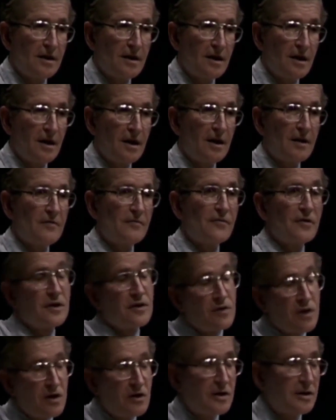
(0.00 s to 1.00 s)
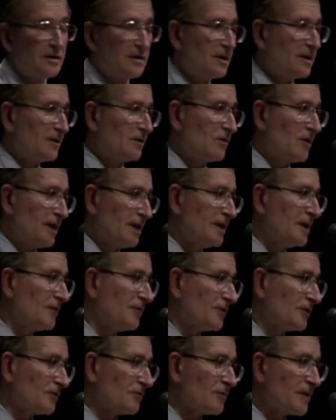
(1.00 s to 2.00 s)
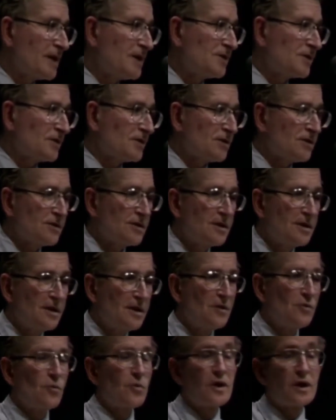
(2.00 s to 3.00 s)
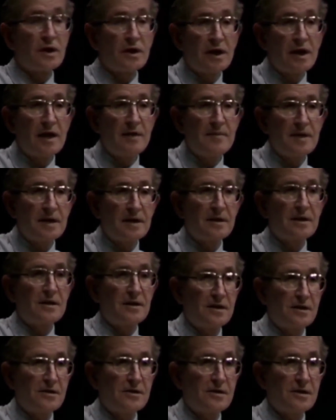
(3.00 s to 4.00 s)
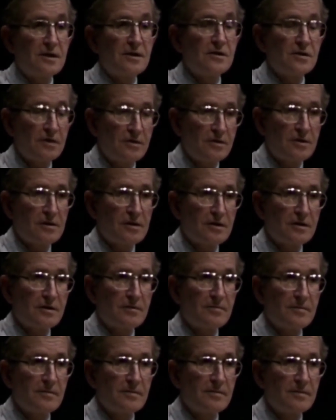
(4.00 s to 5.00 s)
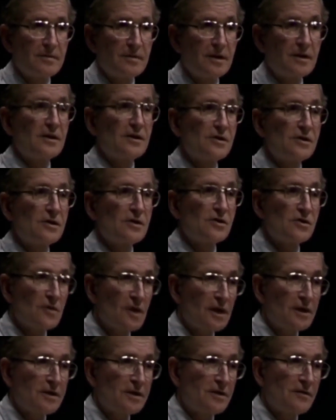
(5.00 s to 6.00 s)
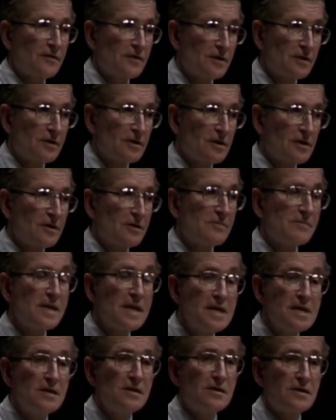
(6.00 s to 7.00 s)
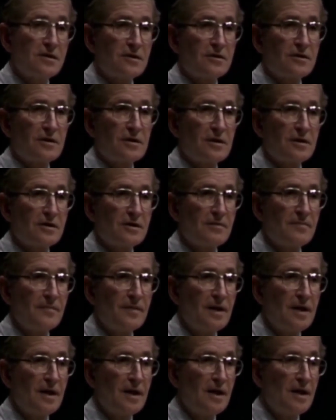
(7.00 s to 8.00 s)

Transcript: for their own and quite different reasons, were claiming that this is socialism, that this destruction of socialism is socialism.